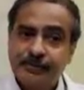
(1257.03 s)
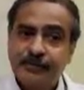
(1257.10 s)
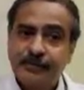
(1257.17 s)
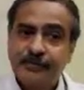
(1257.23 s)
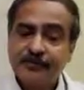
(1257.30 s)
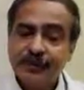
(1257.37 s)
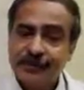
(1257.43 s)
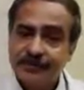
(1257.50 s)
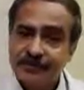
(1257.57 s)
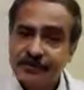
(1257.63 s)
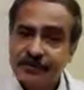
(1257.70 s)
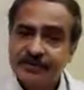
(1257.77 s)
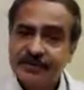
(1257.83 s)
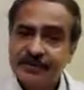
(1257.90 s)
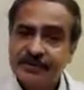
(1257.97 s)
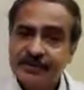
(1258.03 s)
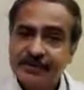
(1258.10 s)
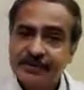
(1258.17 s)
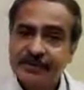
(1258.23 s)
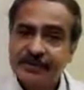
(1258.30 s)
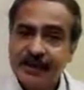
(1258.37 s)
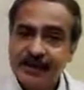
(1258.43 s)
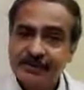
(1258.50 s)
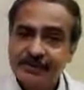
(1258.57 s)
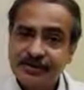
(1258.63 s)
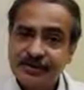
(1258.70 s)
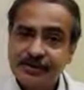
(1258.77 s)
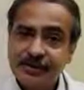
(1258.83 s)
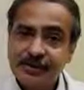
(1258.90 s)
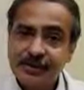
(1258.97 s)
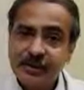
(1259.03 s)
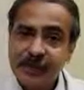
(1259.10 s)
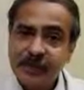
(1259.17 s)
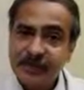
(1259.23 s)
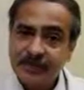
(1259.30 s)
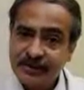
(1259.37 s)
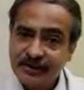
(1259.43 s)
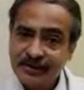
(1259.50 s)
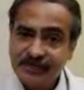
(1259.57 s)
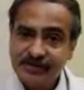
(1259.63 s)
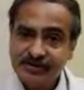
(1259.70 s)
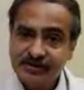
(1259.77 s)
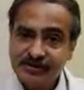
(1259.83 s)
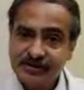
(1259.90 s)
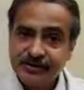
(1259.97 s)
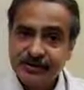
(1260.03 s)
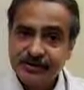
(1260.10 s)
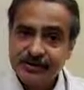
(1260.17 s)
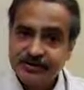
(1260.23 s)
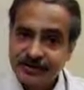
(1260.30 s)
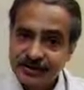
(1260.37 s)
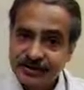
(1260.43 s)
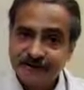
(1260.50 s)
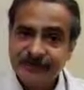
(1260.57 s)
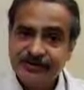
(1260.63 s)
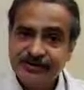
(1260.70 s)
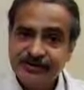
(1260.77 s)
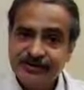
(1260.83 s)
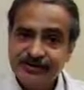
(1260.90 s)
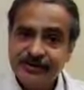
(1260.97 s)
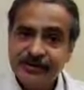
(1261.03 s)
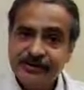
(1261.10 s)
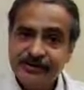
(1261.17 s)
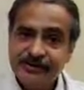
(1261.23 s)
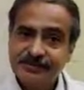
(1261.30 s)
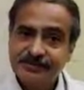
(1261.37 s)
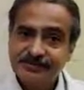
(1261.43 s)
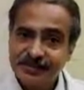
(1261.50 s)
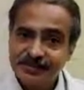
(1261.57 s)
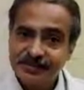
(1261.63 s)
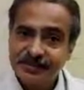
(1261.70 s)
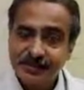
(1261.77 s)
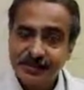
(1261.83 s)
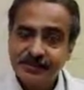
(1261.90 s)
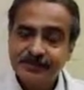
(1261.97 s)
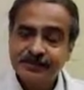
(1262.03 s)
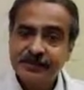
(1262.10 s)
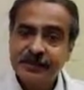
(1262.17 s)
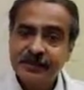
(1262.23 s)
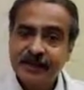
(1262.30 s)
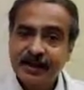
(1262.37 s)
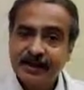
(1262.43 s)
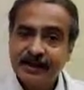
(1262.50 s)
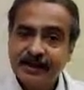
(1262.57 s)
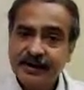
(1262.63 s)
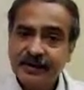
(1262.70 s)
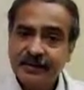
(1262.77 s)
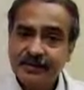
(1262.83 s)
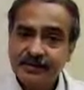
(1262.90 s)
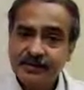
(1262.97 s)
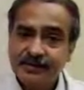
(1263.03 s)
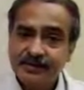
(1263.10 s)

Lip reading: Now whenever this third natural elevation or the curvature is present, that time